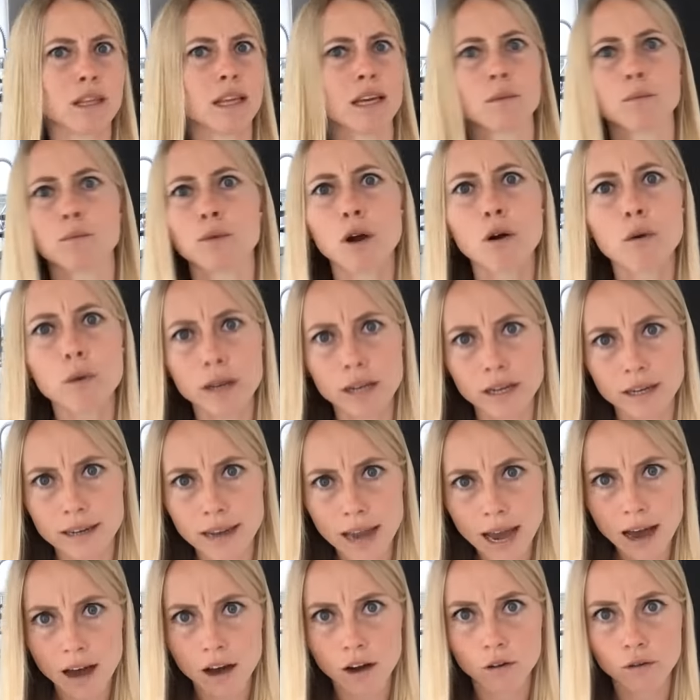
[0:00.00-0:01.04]
being like broken
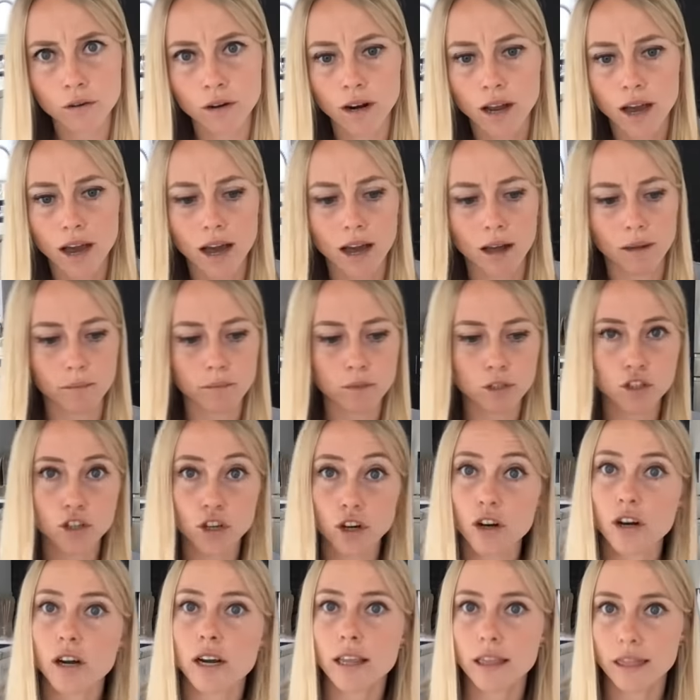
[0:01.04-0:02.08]
down um,
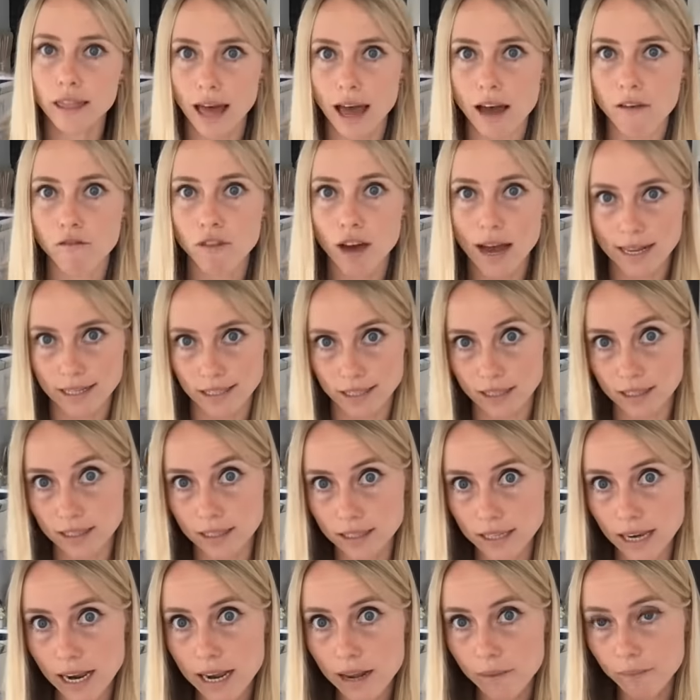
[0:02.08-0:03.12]
during that fasted
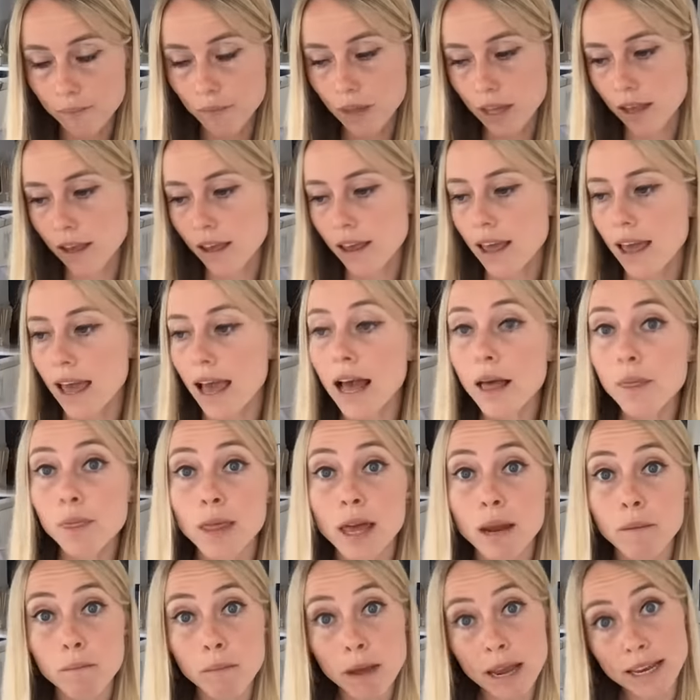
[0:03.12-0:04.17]
state and
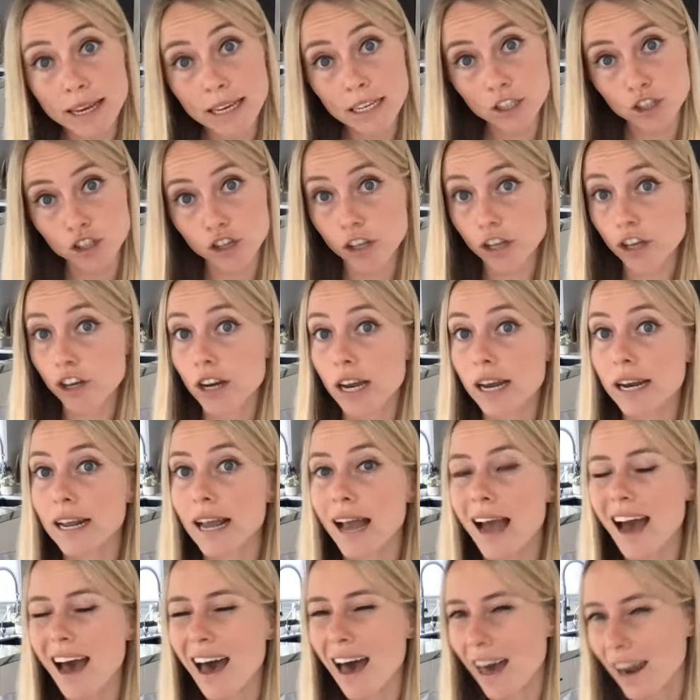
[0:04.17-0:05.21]
then making sure that you're
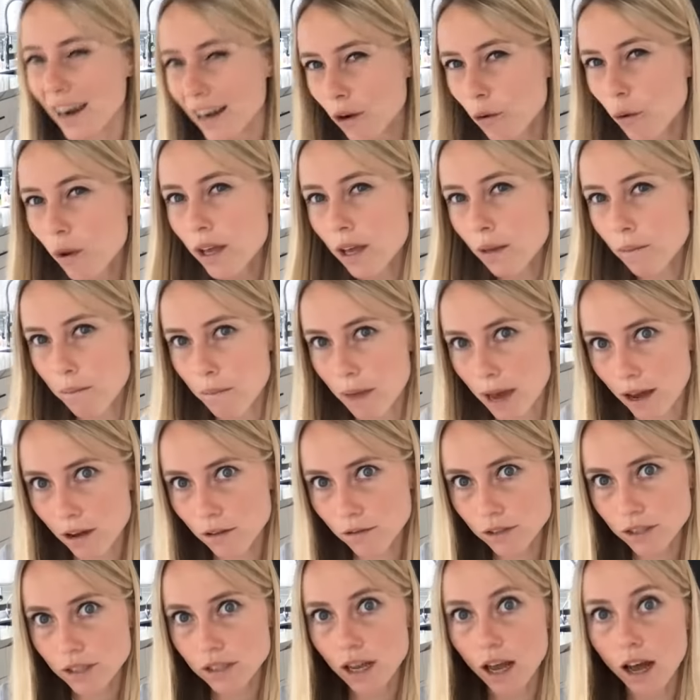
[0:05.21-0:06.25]
getting adequate
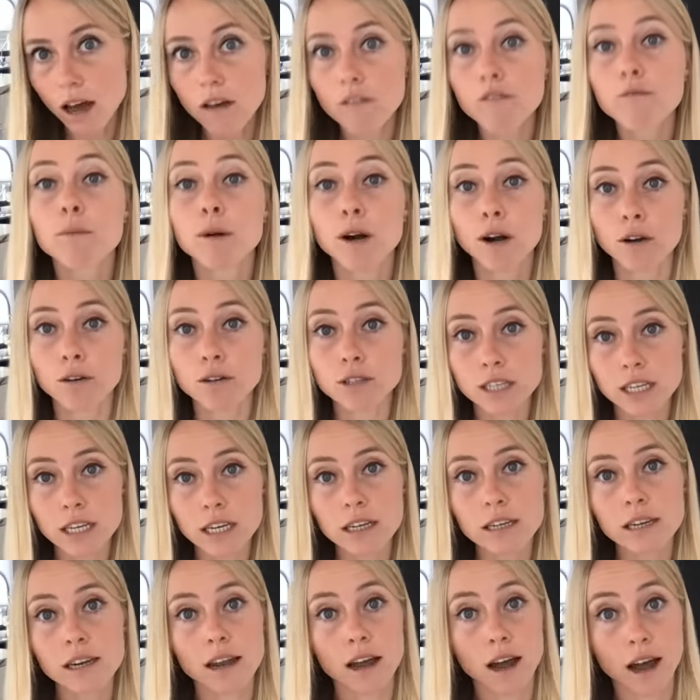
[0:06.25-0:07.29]
amounts of
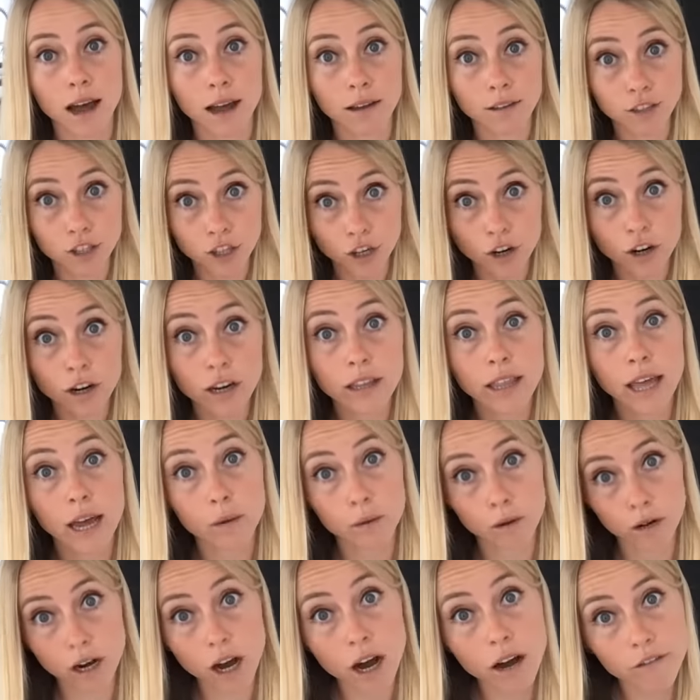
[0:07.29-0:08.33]
protein uh, during that
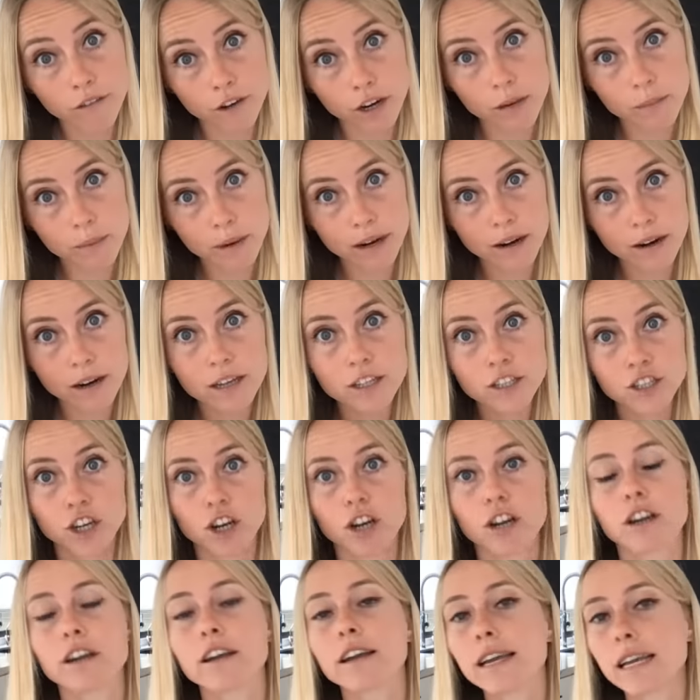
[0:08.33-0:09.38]
recovery period,
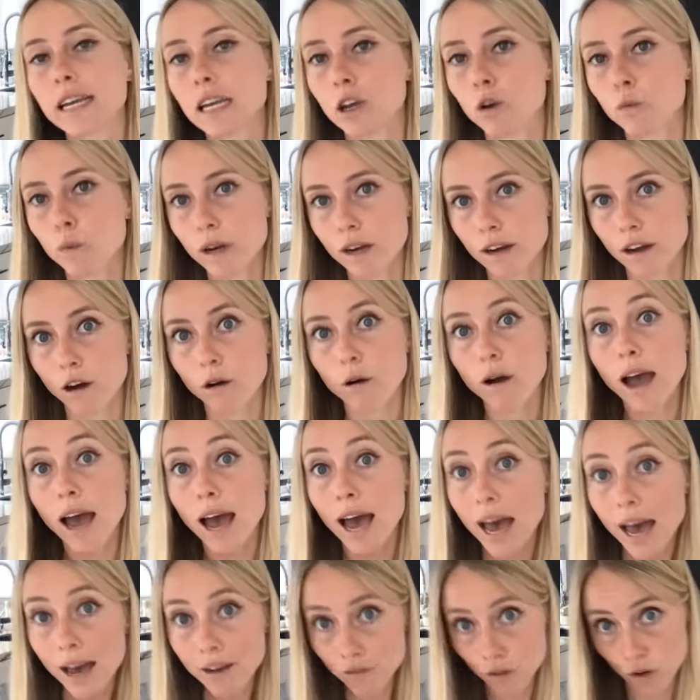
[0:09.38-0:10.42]
during your eating window
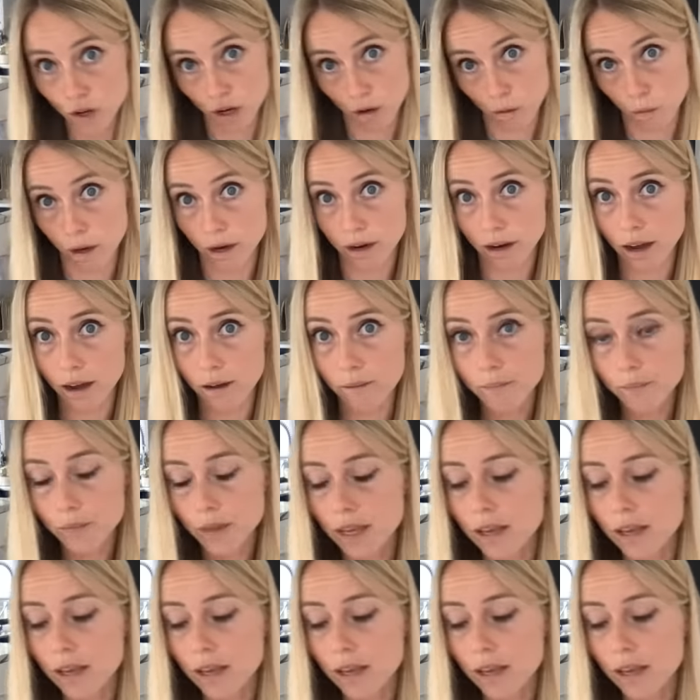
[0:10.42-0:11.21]
after your workout.